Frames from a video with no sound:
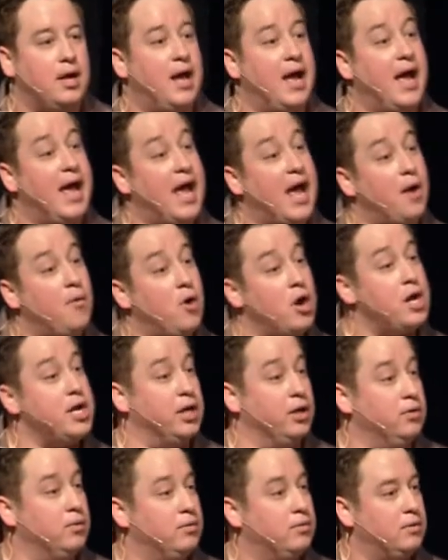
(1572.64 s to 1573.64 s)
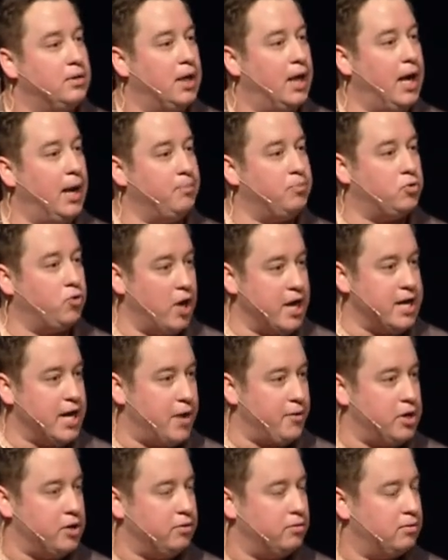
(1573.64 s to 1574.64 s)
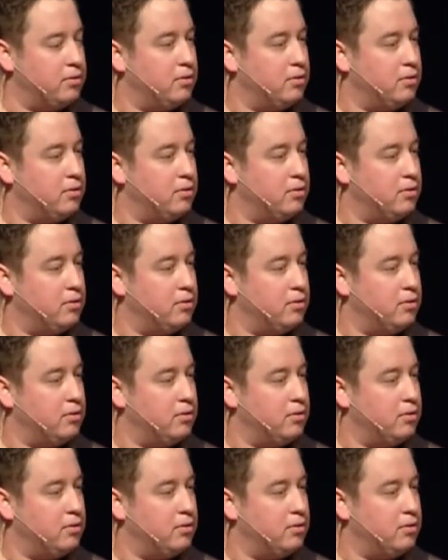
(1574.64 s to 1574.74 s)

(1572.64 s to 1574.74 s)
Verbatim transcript: how are you? I'm great. How are you?